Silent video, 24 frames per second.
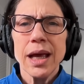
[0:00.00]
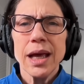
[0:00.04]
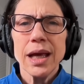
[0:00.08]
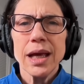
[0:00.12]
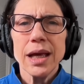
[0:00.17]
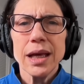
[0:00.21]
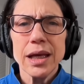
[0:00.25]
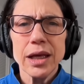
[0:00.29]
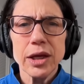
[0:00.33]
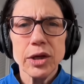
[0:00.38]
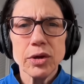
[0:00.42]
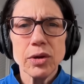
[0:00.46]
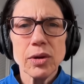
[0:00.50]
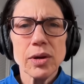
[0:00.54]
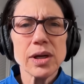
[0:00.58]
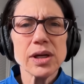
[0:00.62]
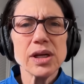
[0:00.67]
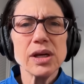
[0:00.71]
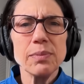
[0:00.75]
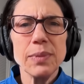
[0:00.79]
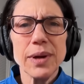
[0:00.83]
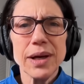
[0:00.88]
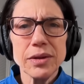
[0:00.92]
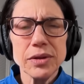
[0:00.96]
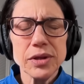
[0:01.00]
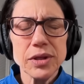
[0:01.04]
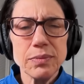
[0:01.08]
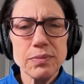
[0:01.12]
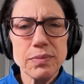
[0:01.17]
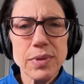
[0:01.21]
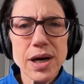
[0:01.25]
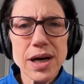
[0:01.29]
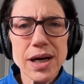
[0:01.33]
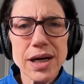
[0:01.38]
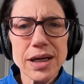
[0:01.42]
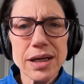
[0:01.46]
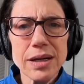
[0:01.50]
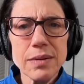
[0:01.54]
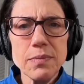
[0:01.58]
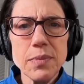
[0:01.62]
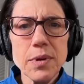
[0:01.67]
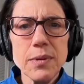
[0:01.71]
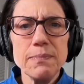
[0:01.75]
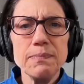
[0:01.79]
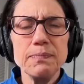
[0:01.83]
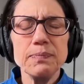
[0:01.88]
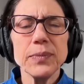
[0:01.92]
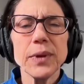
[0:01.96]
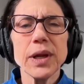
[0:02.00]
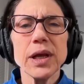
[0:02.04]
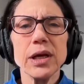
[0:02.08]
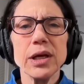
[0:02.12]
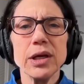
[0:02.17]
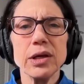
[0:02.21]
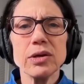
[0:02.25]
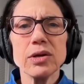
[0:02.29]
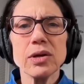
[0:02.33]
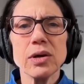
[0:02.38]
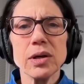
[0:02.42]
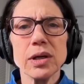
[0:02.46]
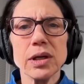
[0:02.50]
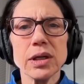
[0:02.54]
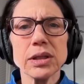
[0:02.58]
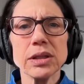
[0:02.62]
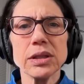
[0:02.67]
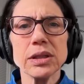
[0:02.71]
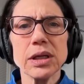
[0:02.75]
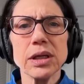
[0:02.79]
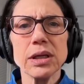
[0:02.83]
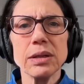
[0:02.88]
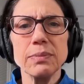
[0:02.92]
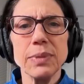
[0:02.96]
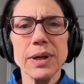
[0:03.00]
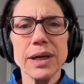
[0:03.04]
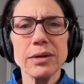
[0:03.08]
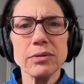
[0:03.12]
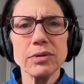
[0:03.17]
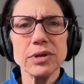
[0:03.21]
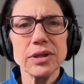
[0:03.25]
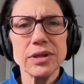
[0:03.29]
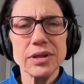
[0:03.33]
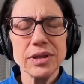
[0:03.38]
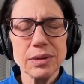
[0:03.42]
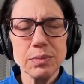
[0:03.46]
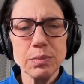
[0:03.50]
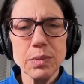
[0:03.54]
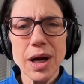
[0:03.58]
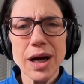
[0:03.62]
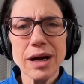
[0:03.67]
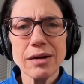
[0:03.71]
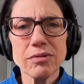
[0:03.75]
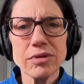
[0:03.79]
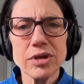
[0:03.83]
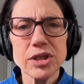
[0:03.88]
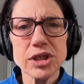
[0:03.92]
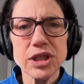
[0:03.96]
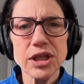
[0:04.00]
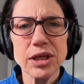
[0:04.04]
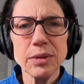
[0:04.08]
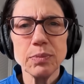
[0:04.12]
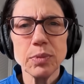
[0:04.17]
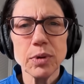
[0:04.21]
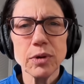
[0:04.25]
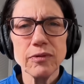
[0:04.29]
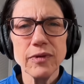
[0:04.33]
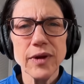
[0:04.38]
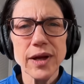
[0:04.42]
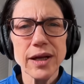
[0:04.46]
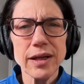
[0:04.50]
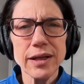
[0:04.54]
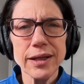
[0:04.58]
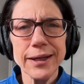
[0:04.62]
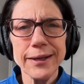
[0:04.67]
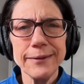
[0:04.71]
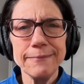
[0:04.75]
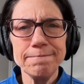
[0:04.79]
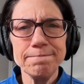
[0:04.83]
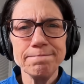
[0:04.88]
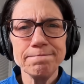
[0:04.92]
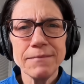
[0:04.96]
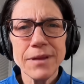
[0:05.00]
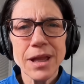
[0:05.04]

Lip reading: He talked about the mob. He talked about democracy prevailing.